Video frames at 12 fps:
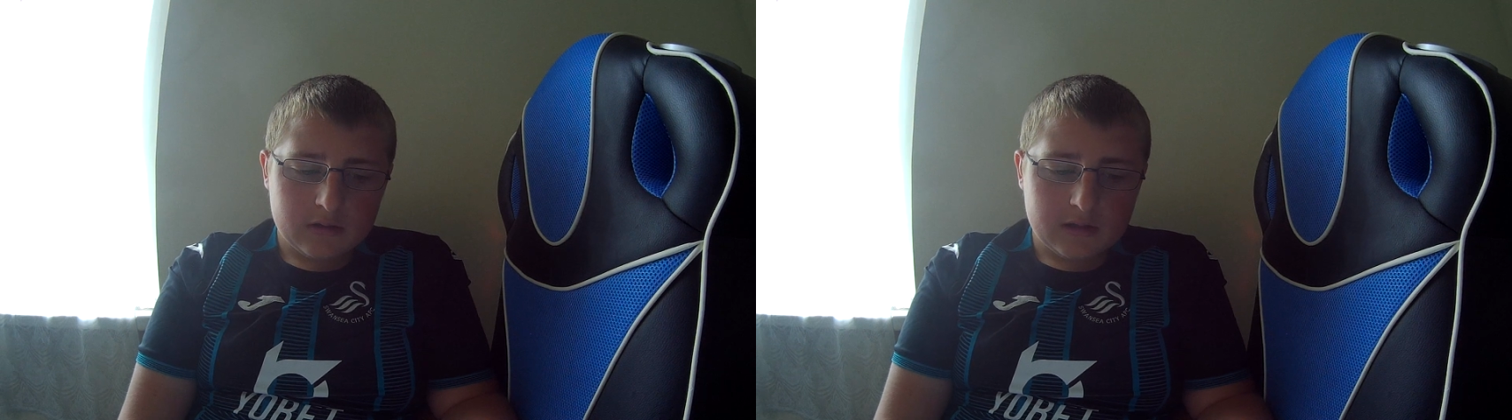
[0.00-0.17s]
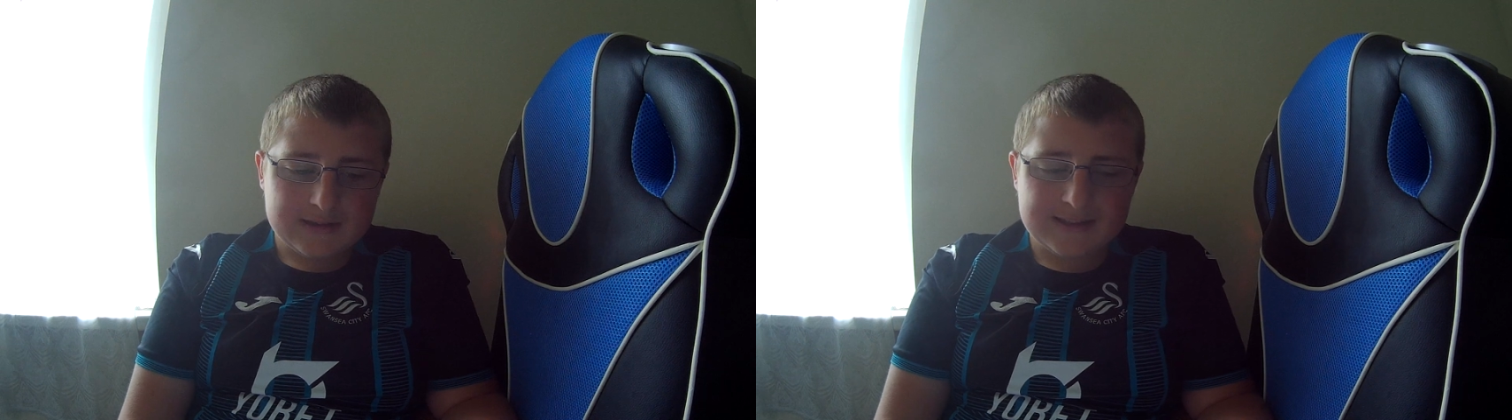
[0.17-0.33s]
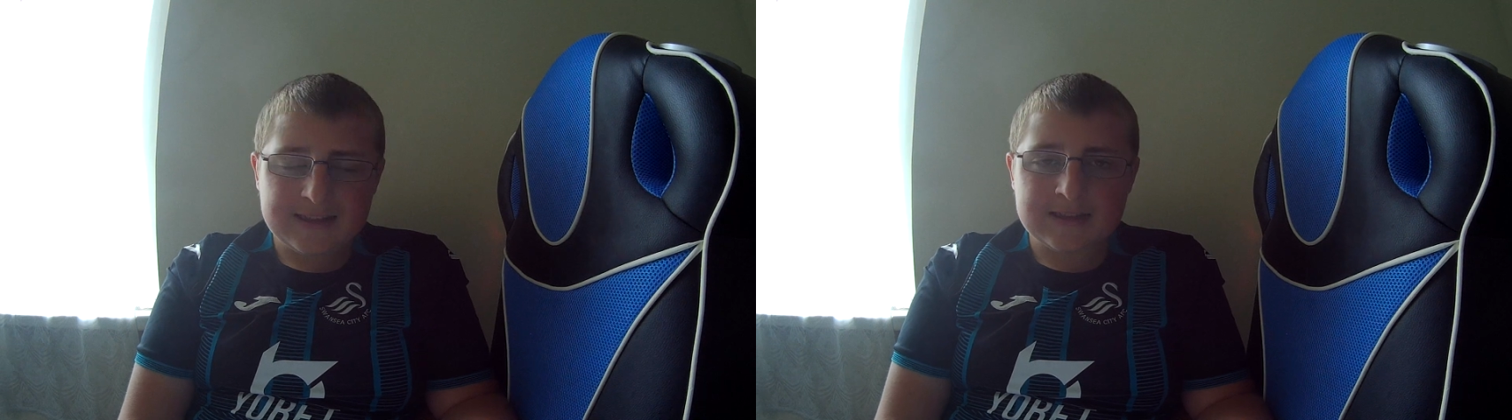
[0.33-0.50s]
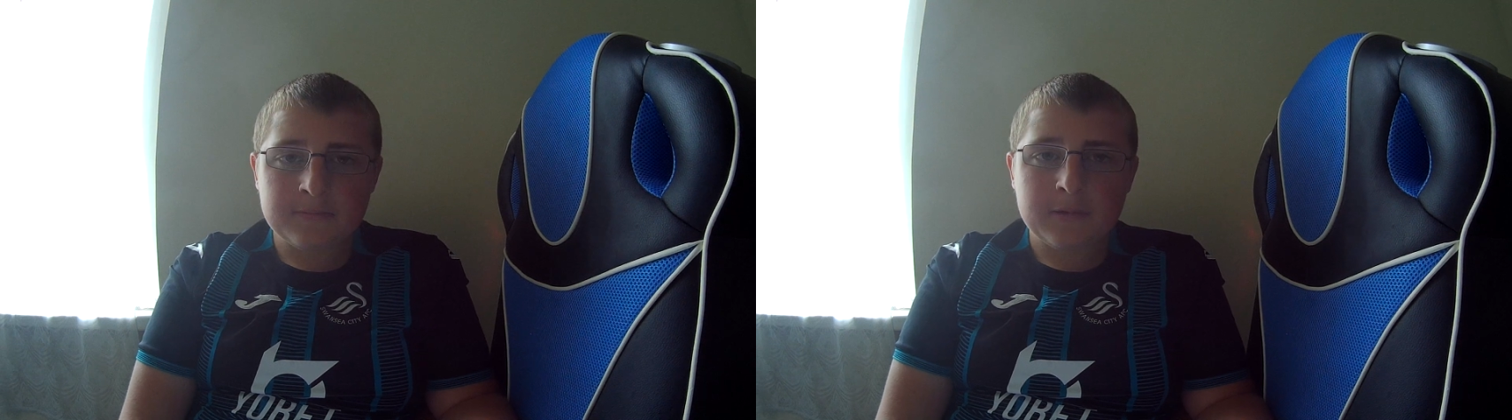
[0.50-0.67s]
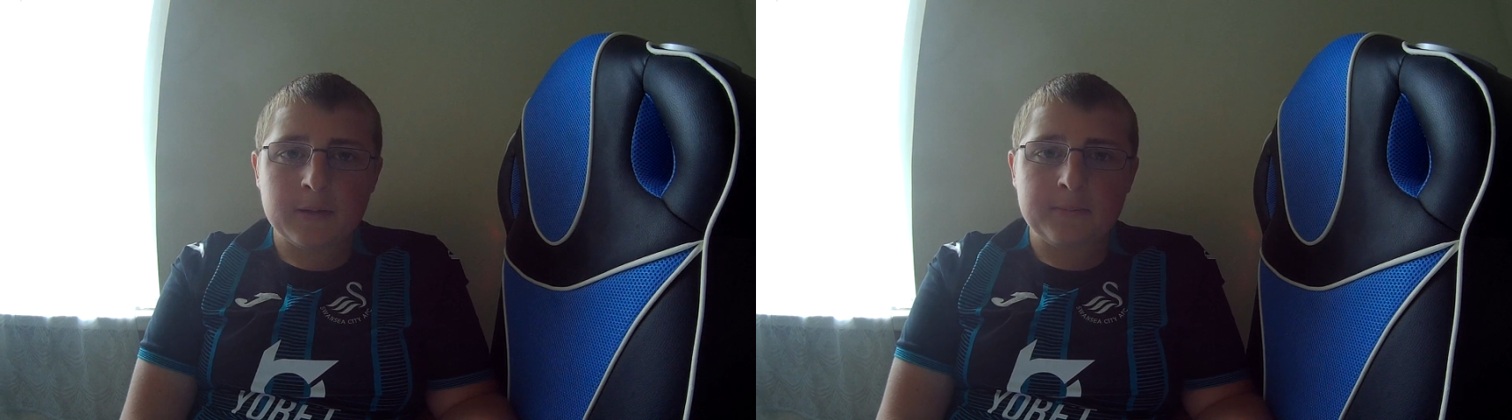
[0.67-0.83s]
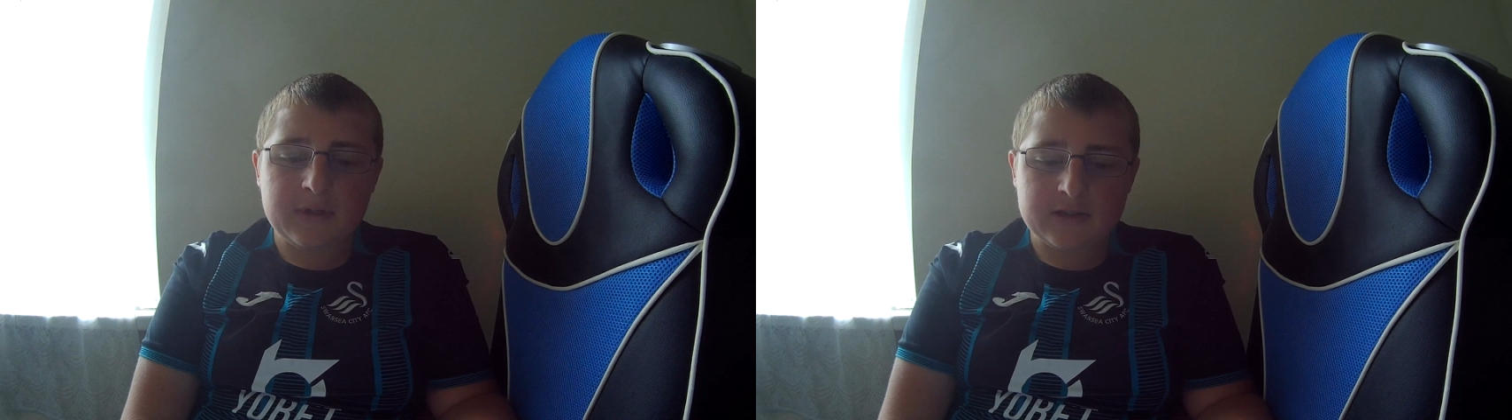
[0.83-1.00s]
A decent bit
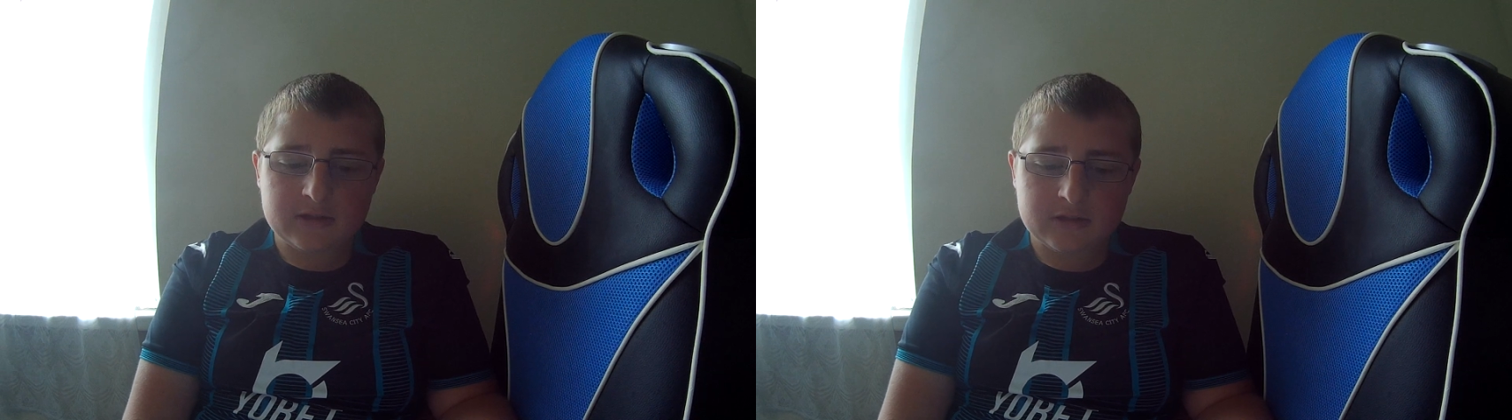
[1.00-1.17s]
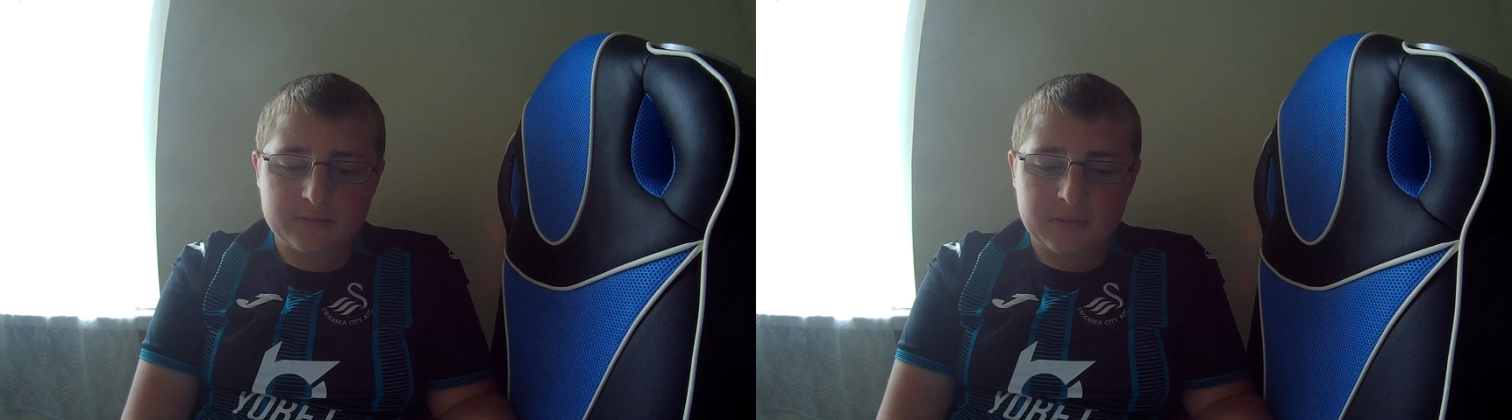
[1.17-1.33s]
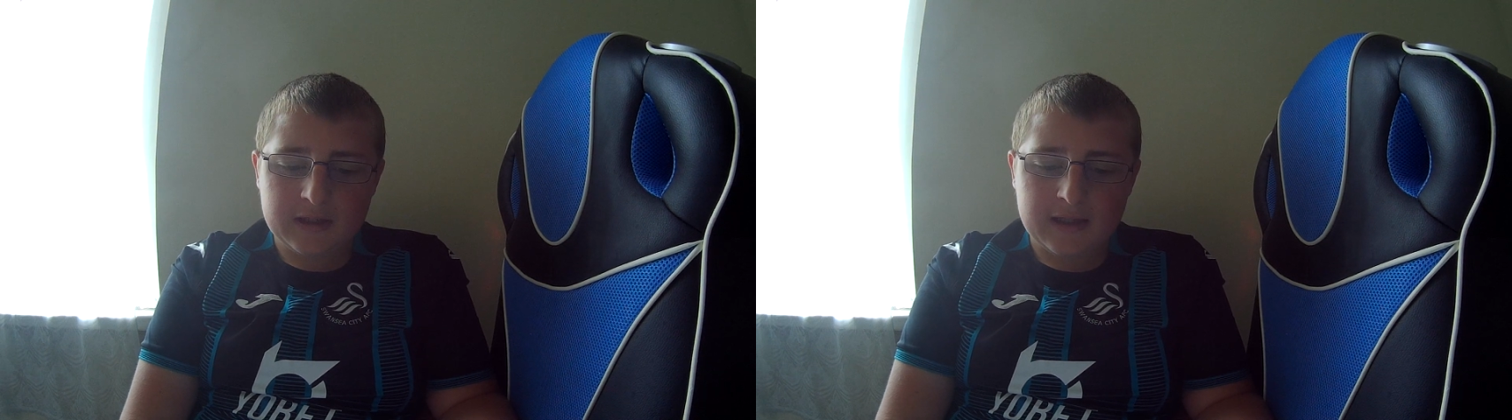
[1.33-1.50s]
of business by